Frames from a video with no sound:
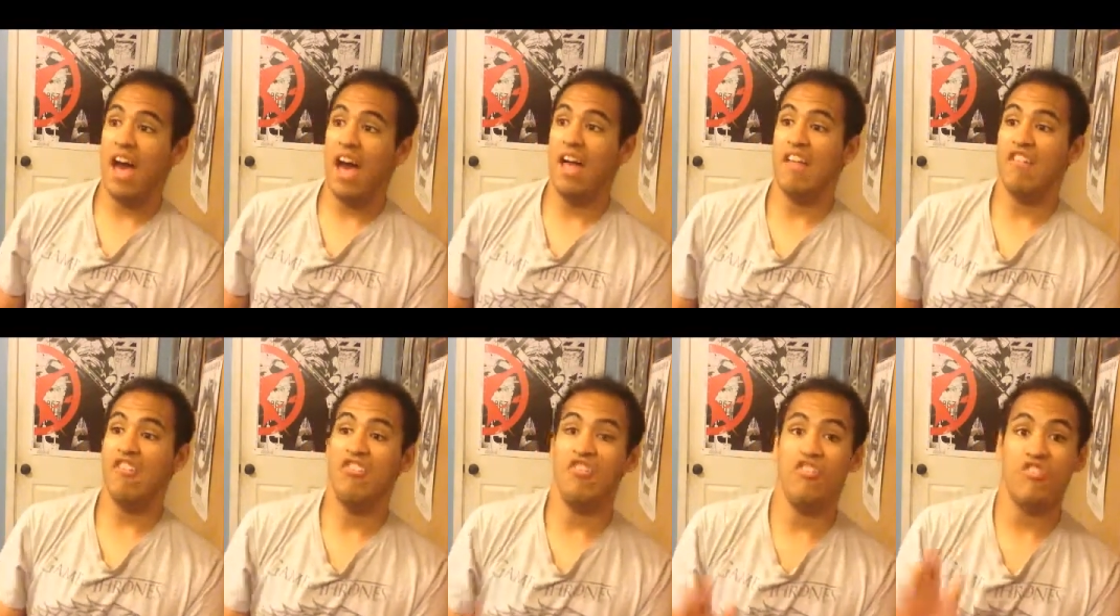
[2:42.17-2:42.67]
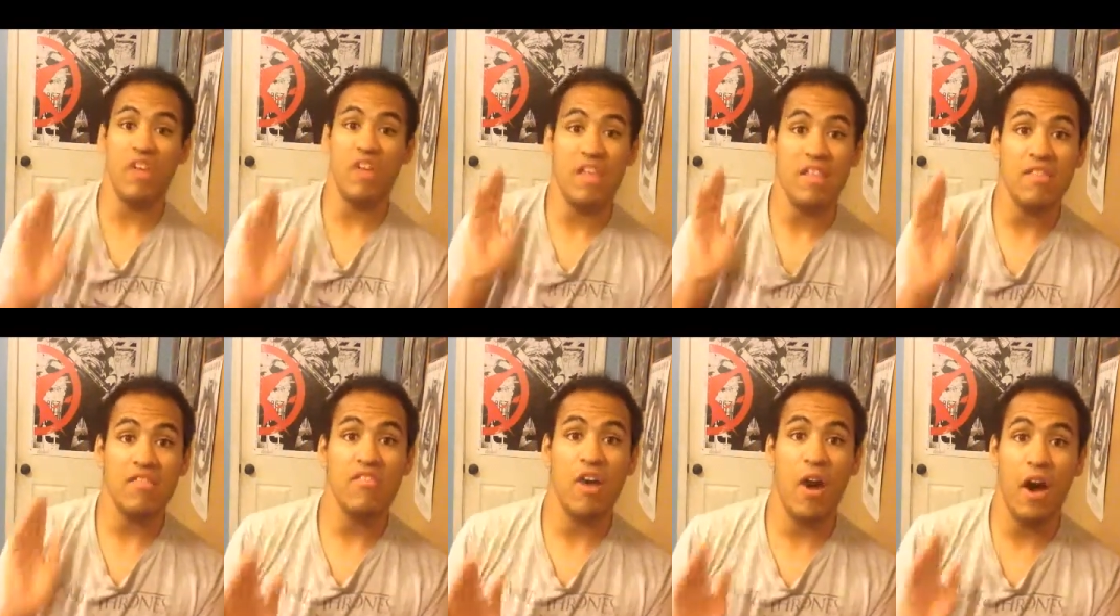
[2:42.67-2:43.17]
a
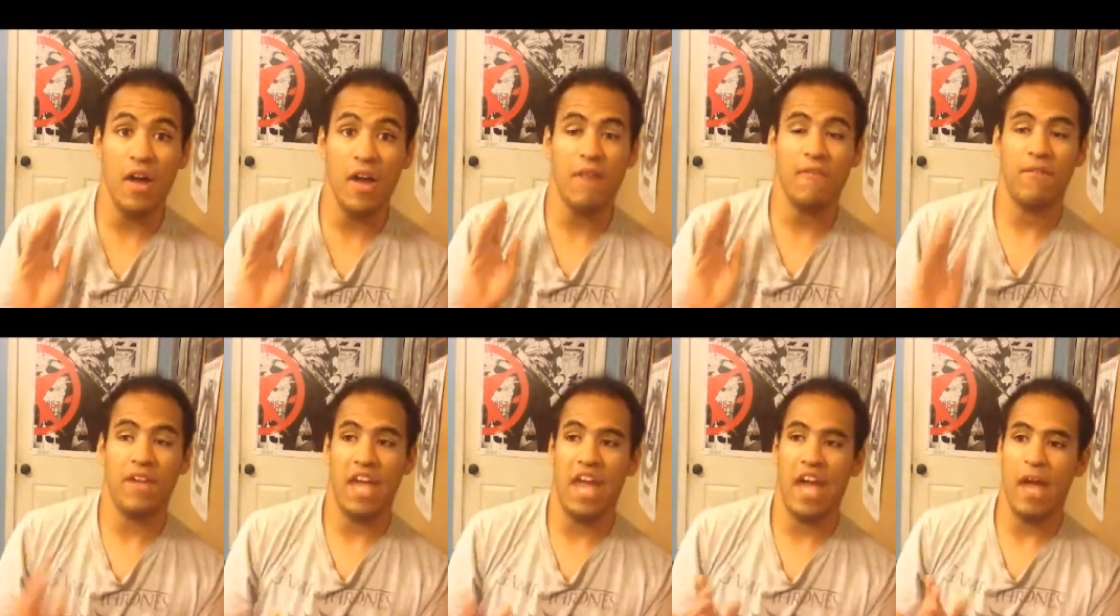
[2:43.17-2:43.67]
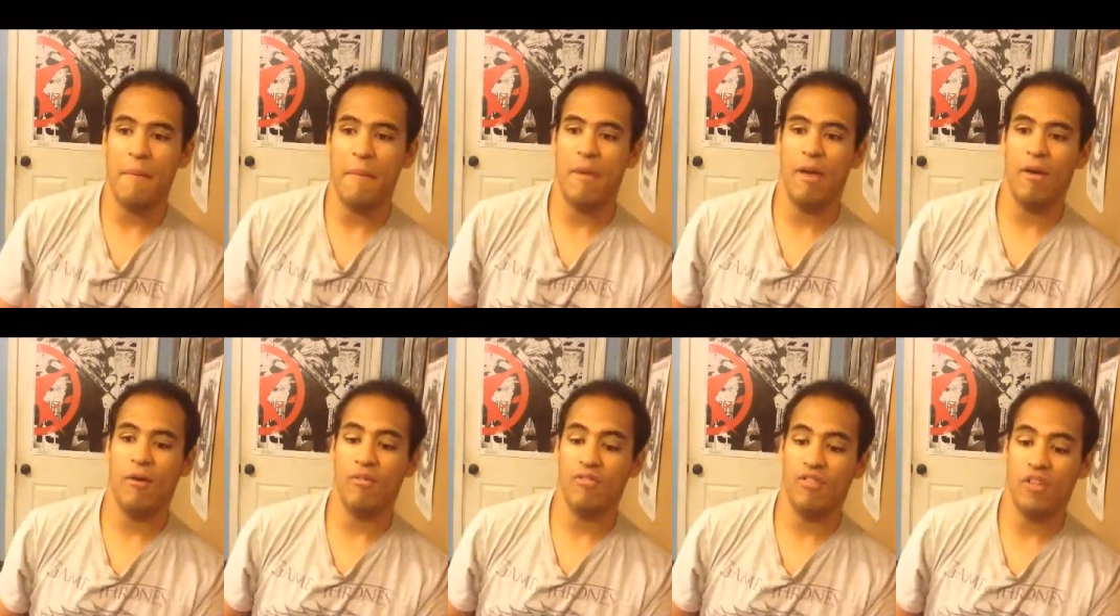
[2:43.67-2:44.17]
shit ton of
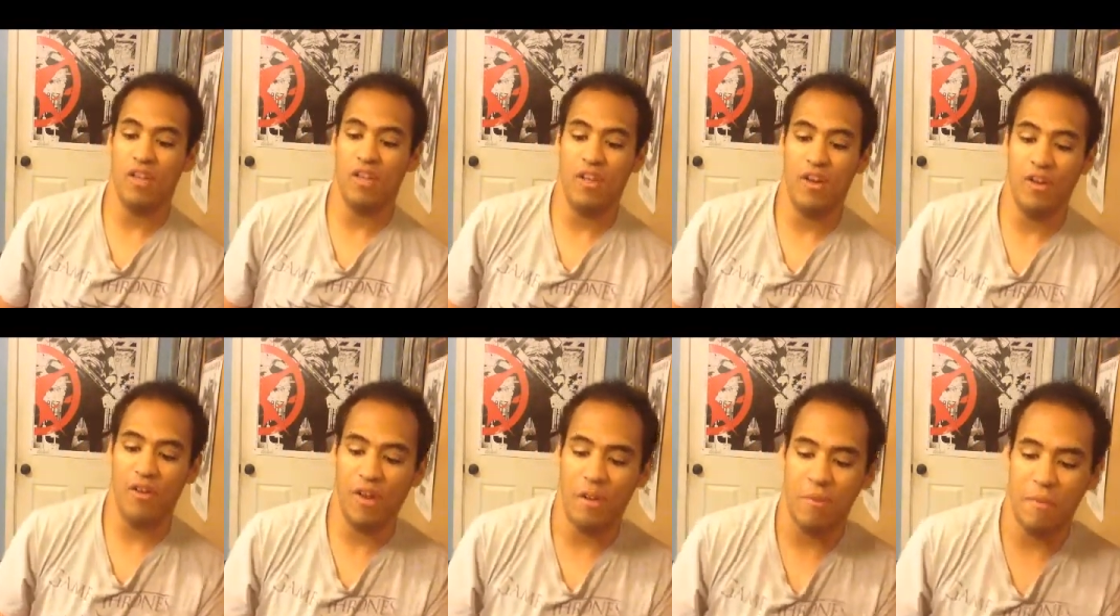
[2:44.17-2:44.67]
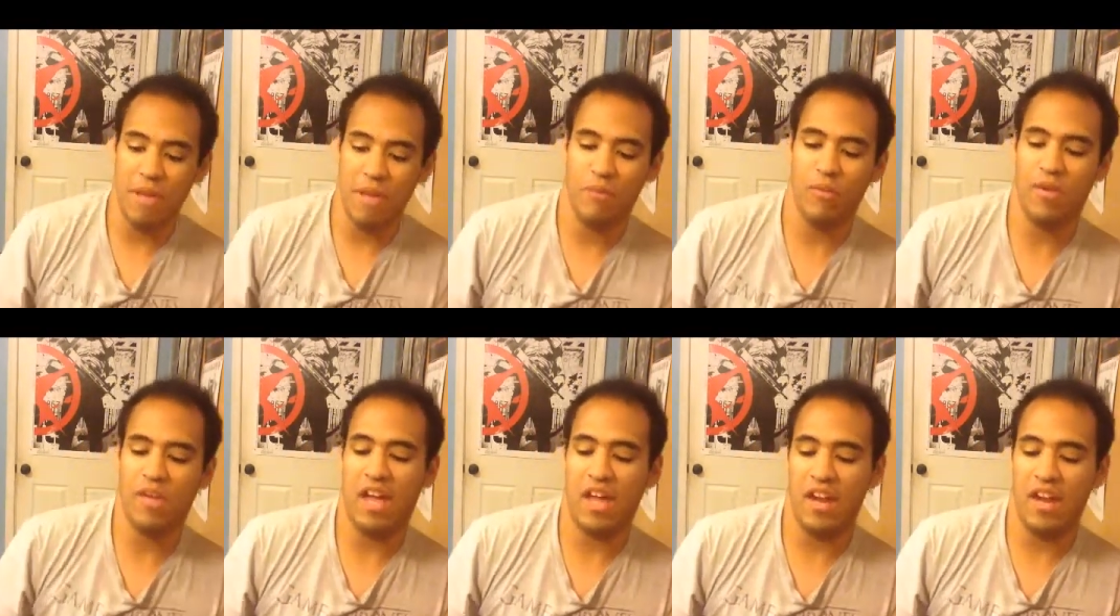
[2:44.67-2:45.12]
cameos, and you know what I mean.